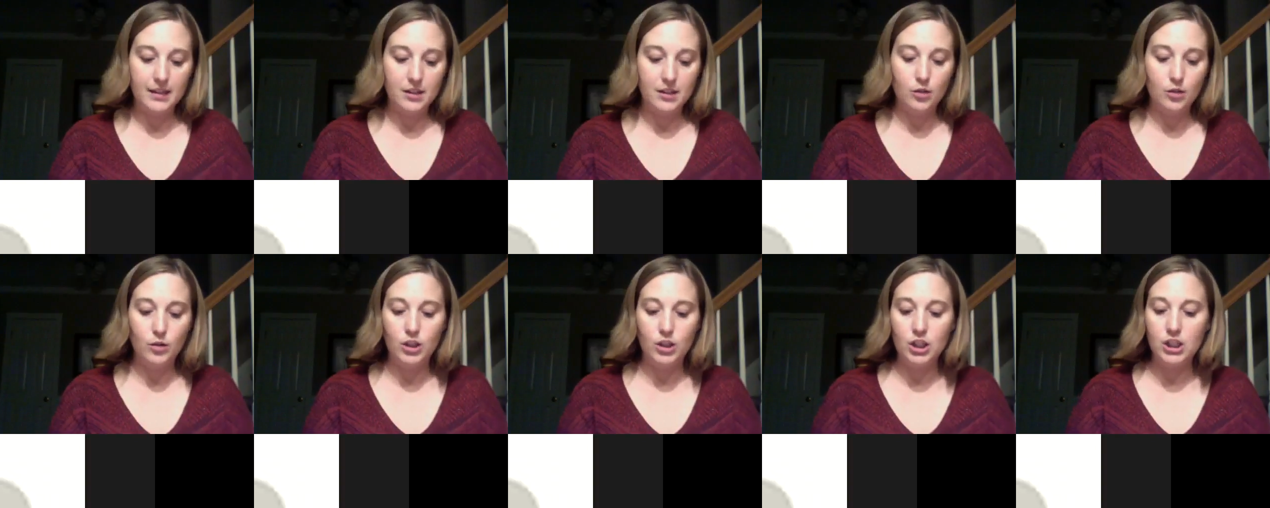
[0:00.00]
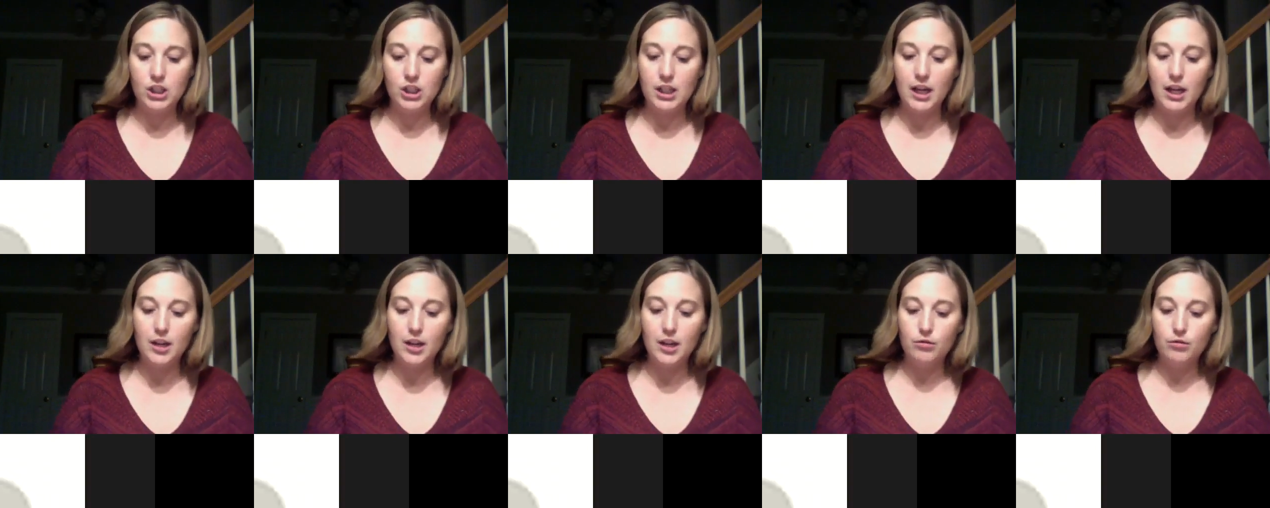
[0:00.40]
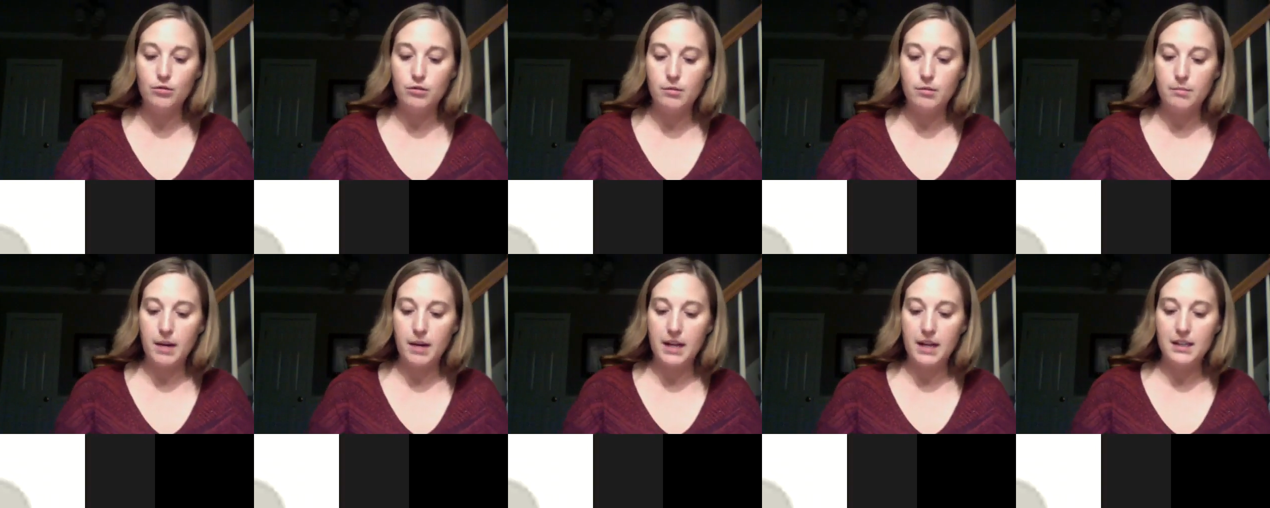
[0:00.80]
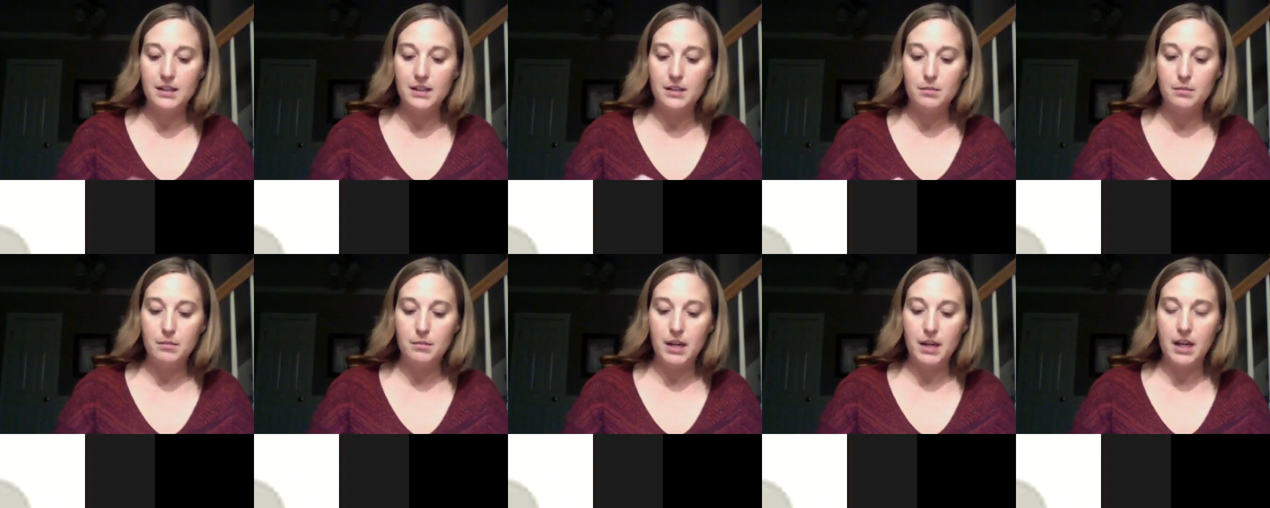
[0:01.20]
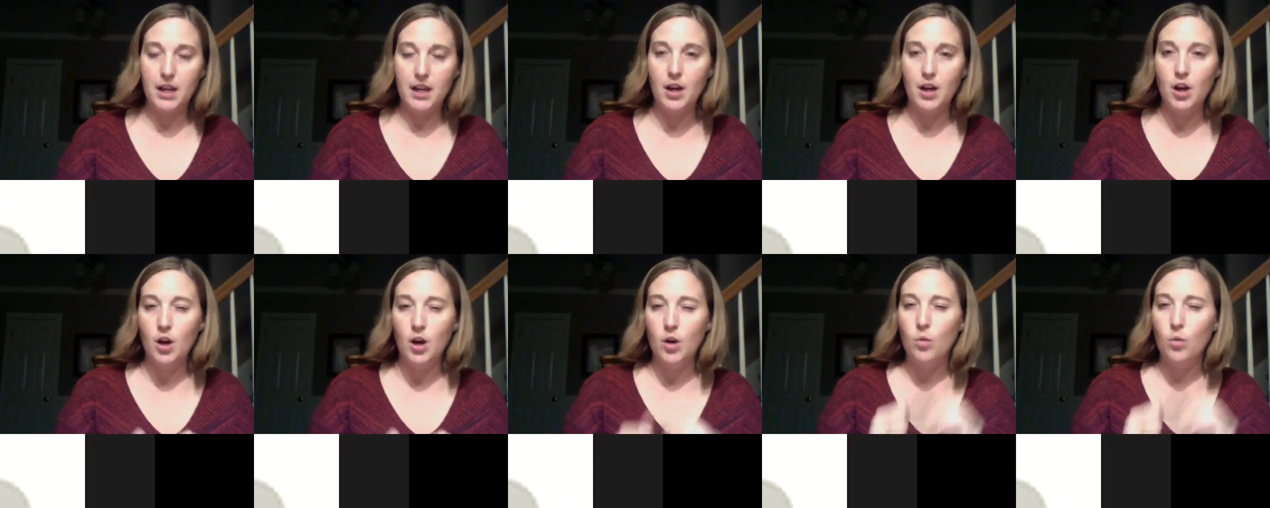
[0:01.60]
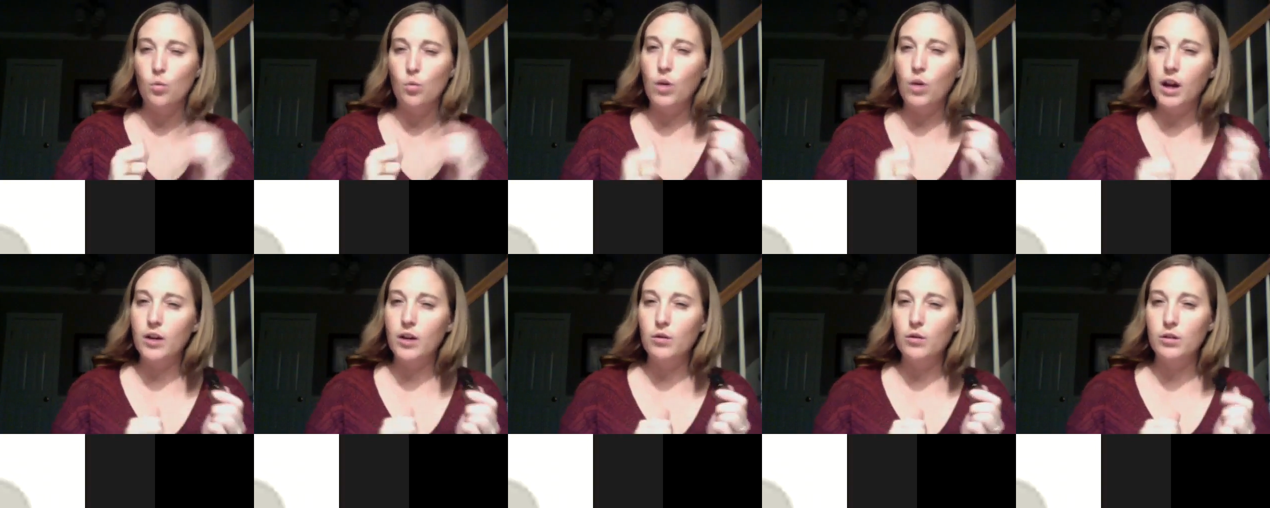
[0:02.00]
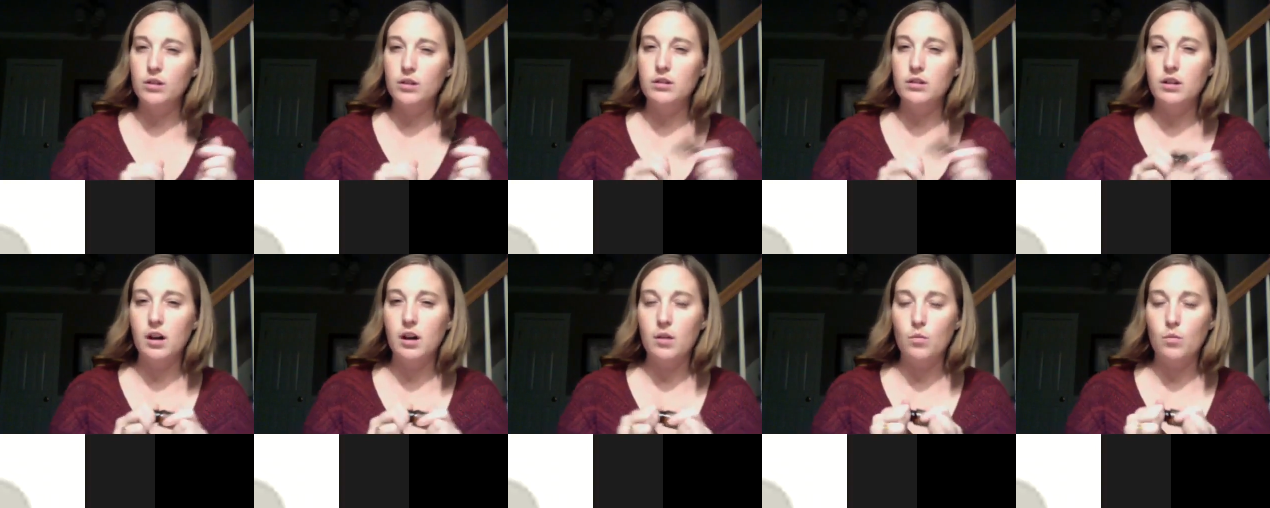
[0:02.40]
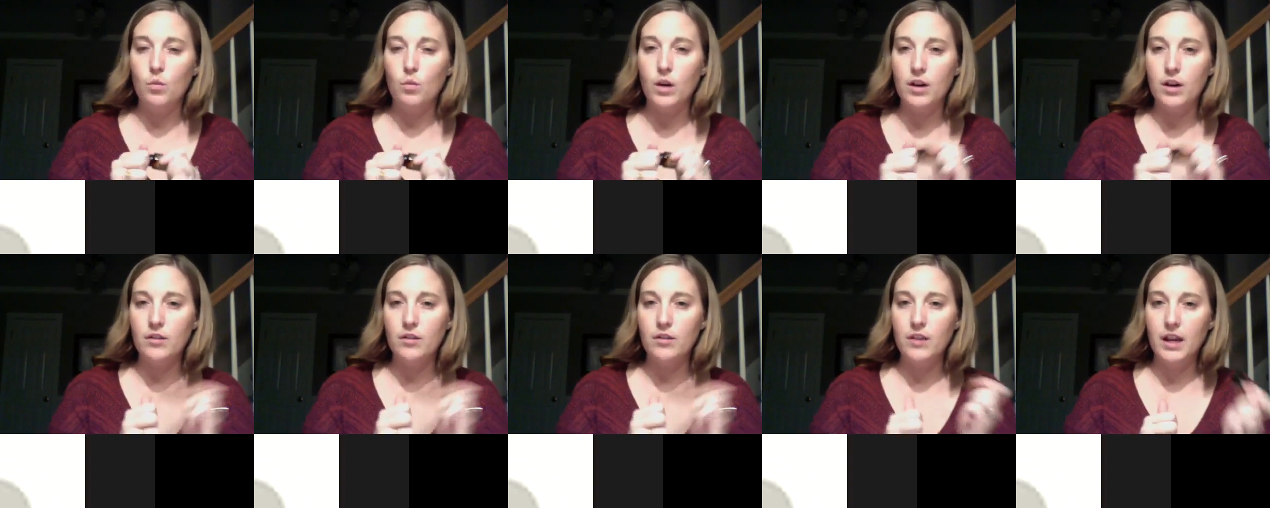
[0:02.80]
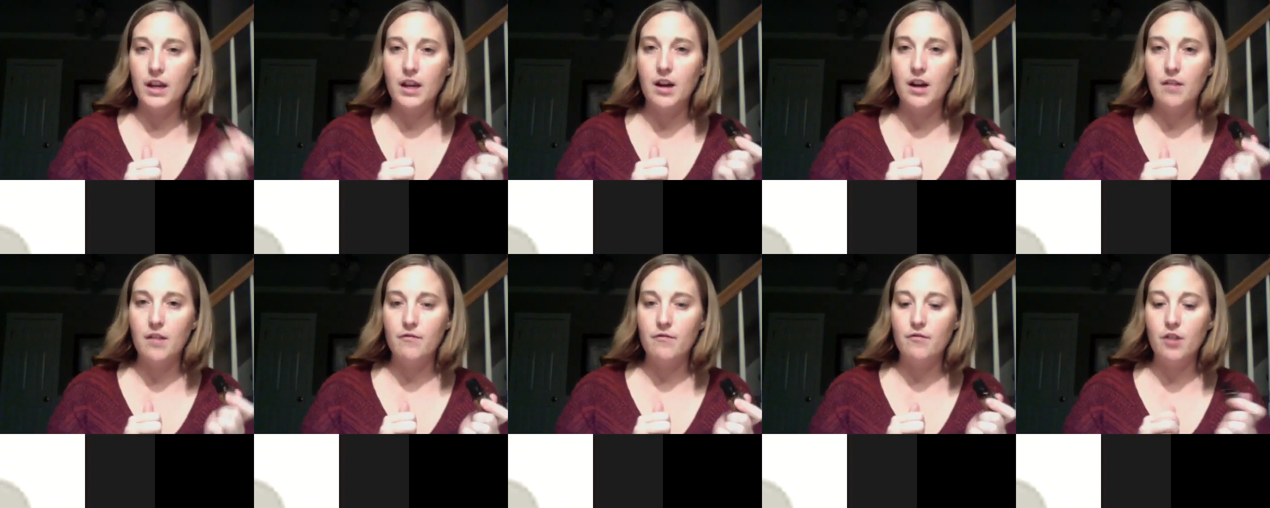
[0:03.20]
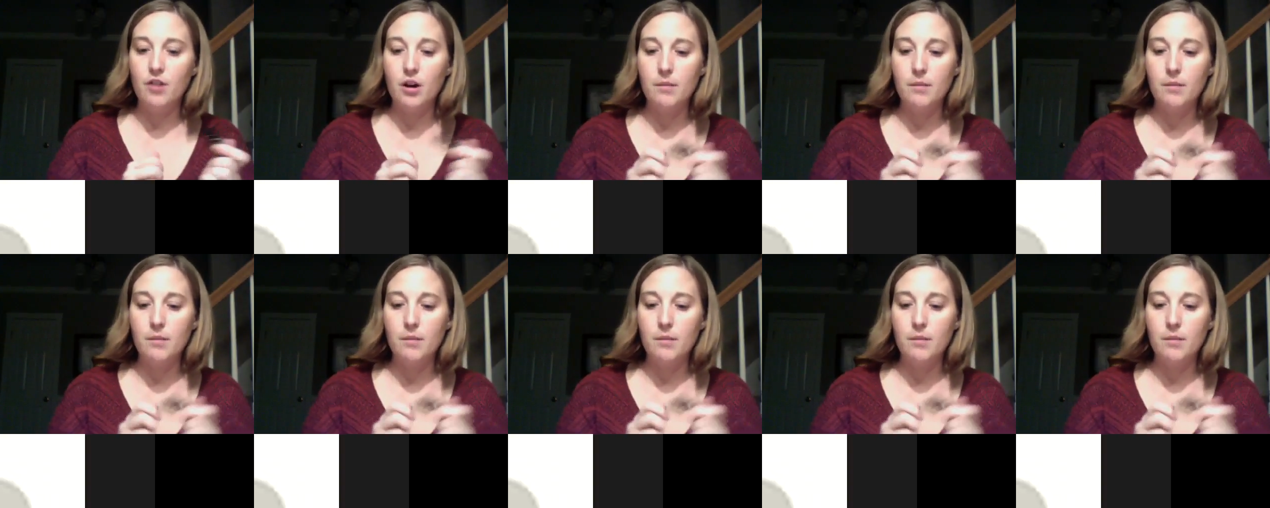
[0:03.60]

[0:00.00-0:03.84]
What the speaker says: So it just kind of reminds me what oils are and where they come from.